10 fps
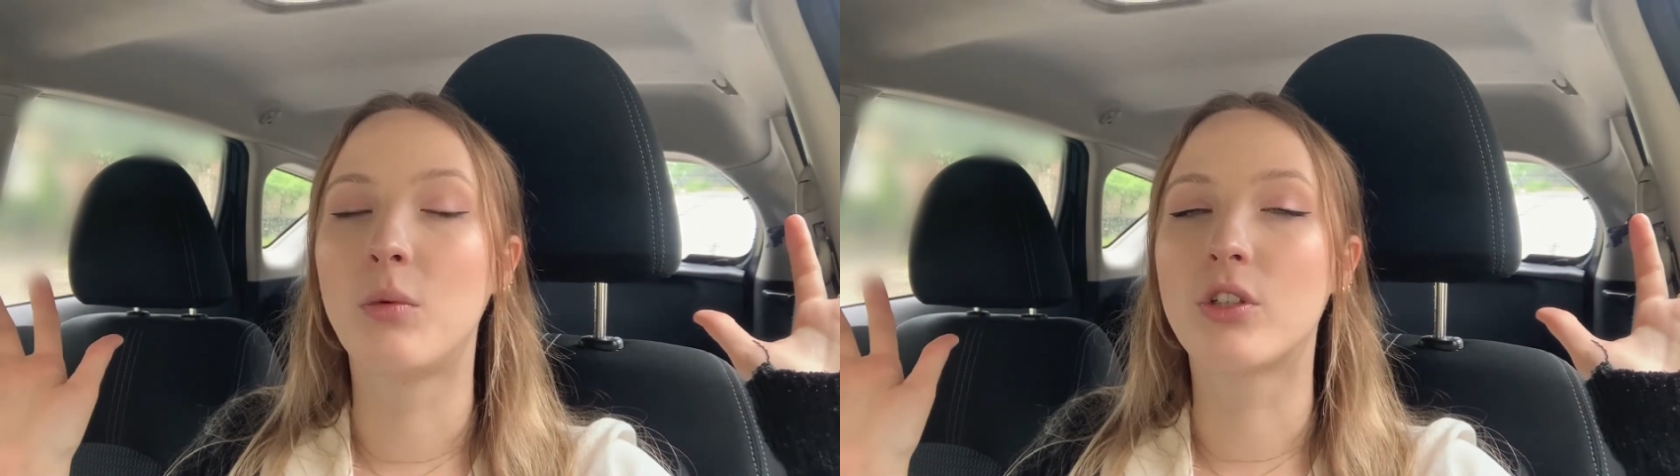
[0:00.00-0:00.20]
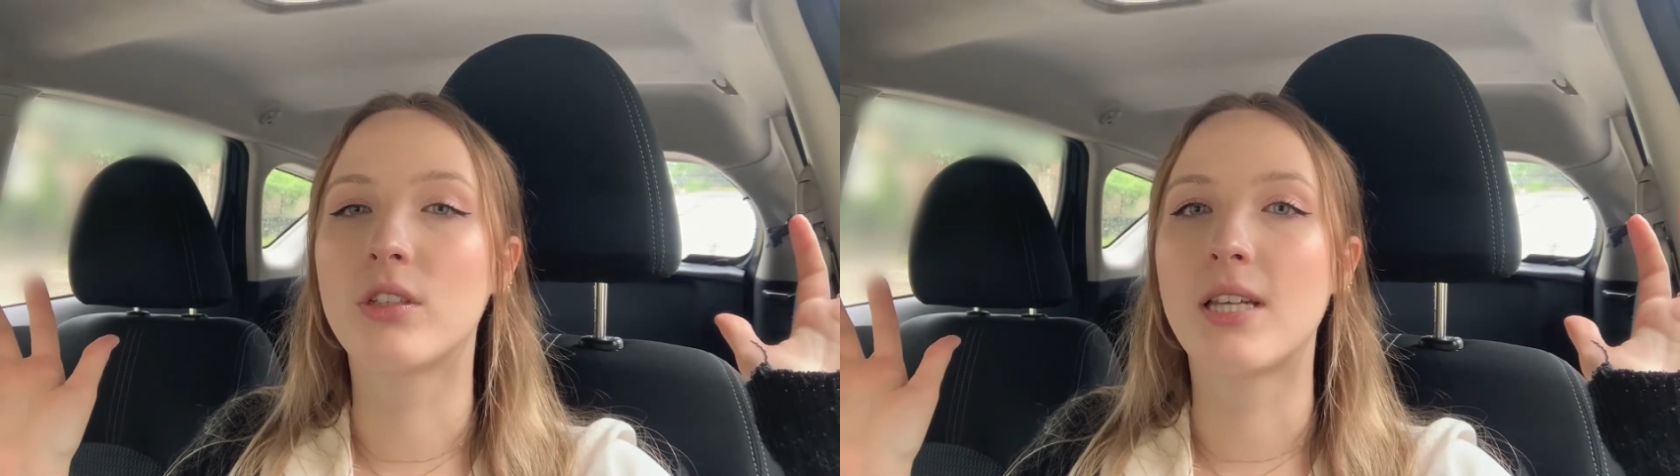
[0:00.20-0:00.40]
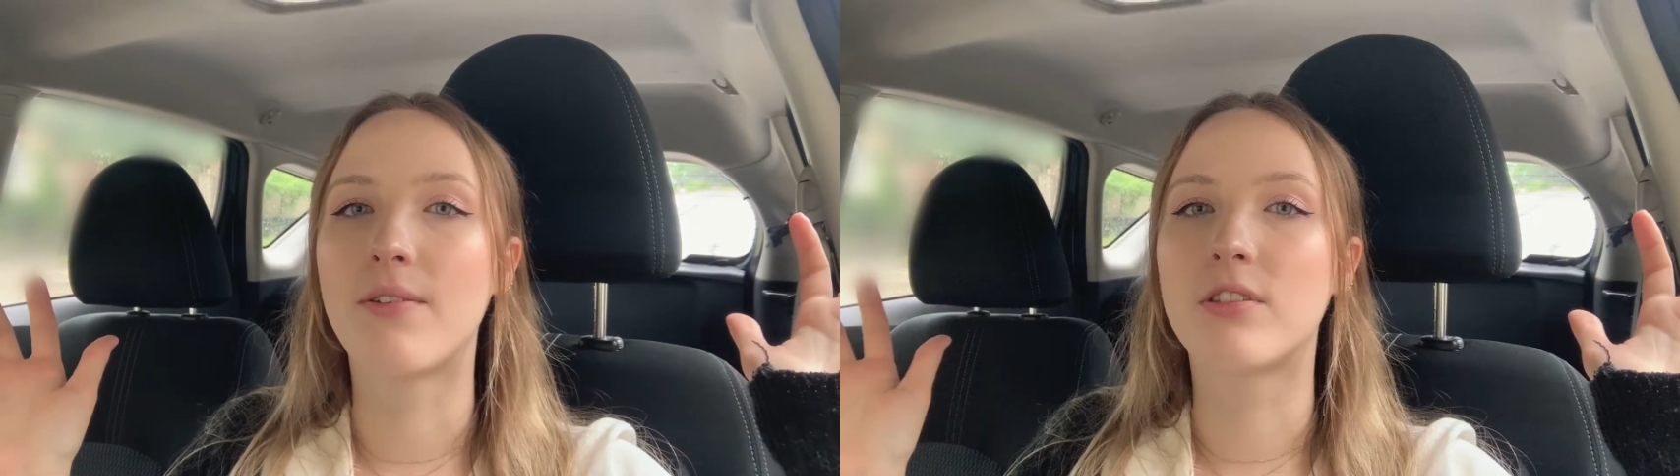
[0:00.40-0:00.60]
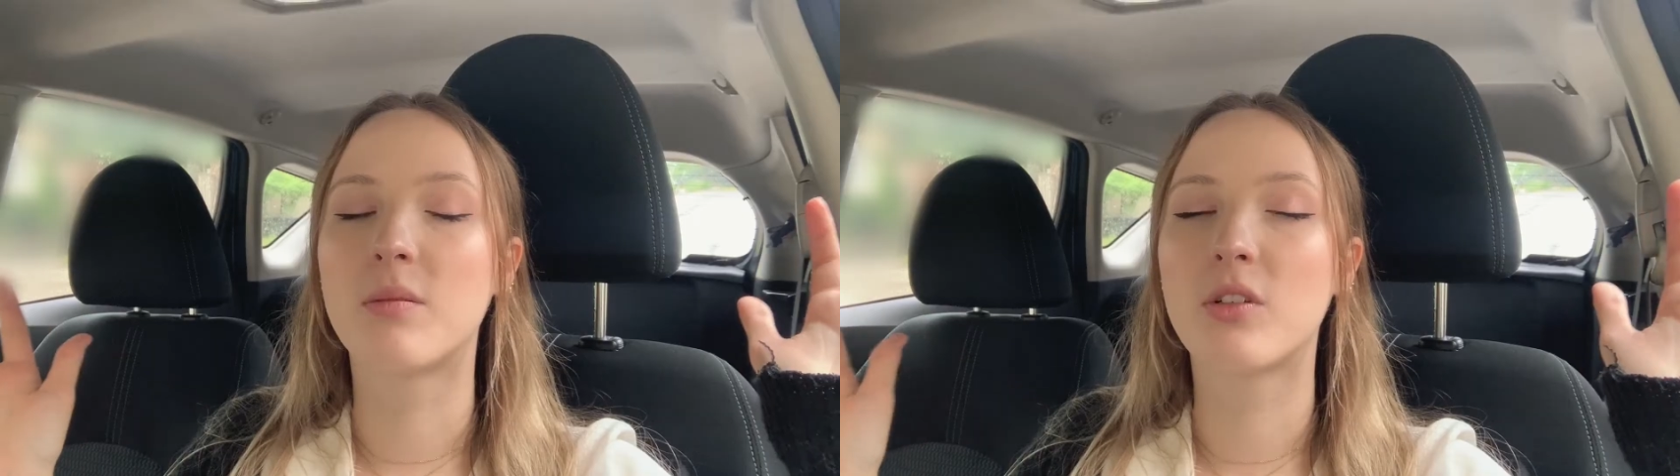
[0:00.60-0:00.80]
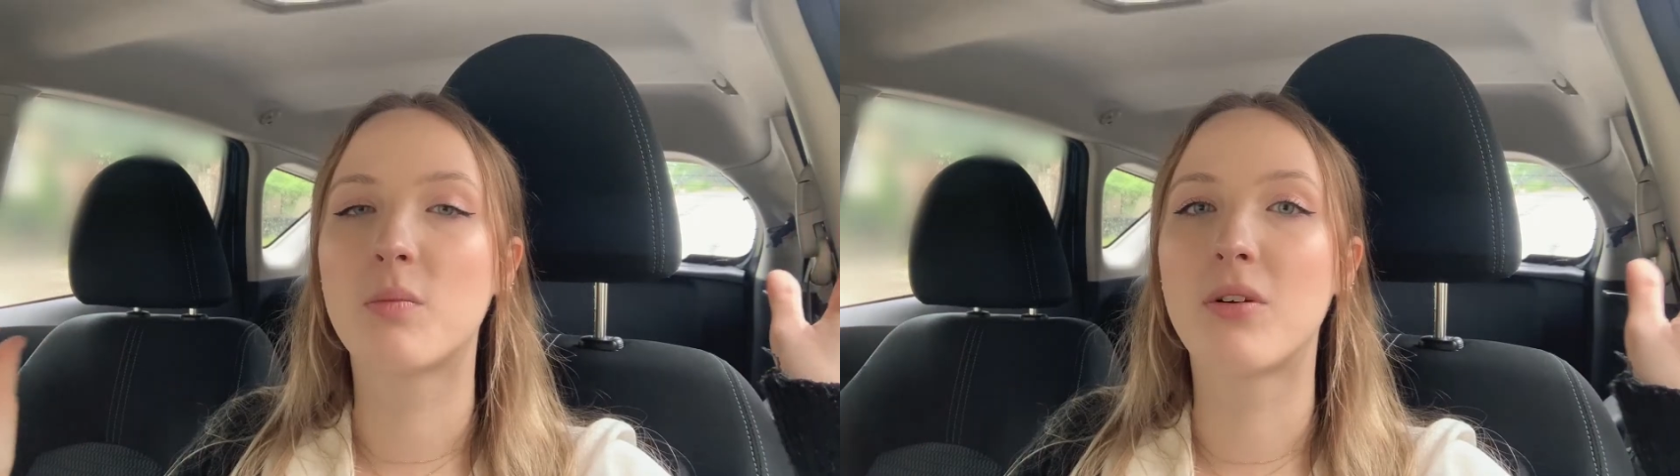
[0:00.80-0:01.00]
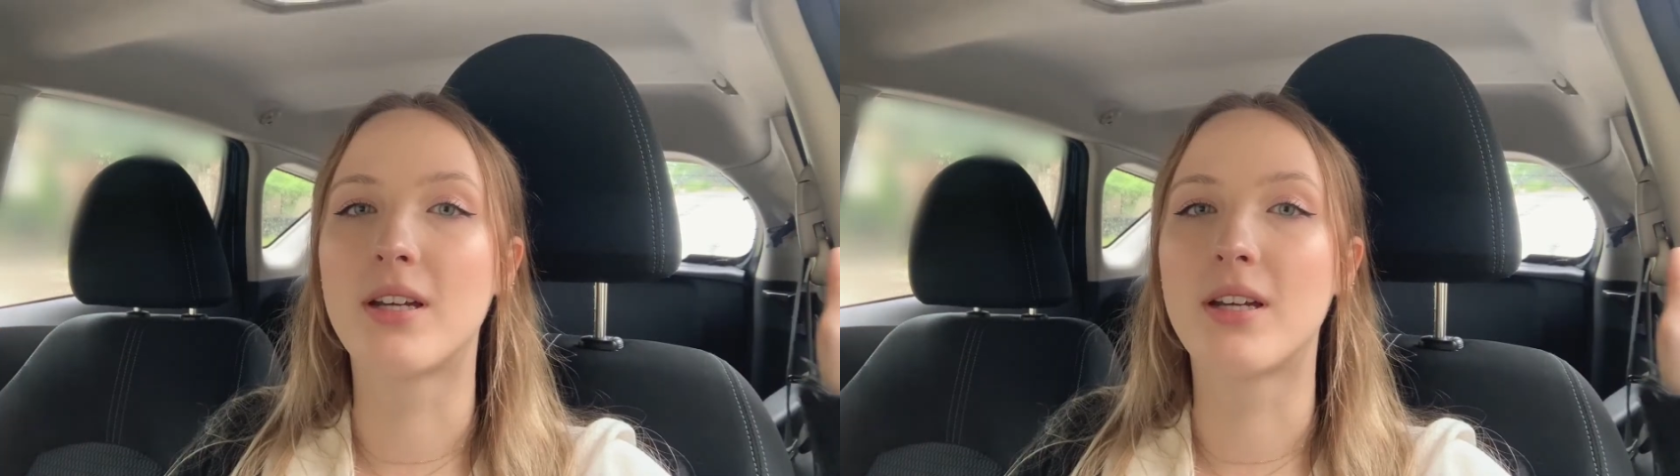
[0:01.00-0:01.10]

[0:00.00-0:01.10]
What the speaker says: will just have so much more